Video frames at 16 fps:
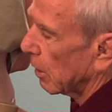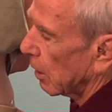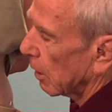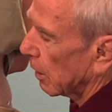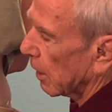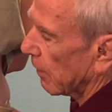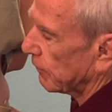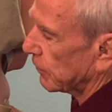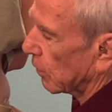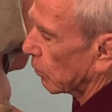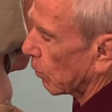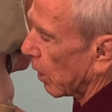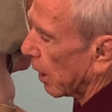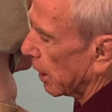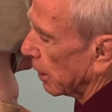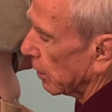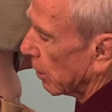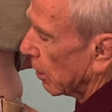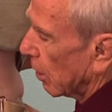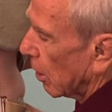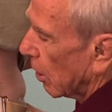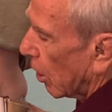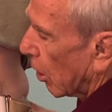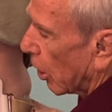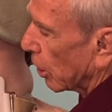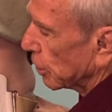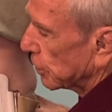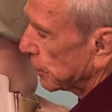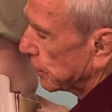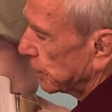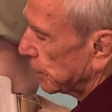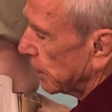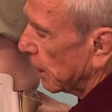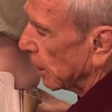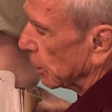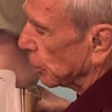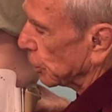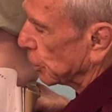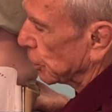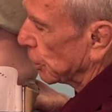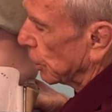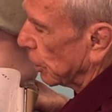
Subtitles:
left and right, are cinched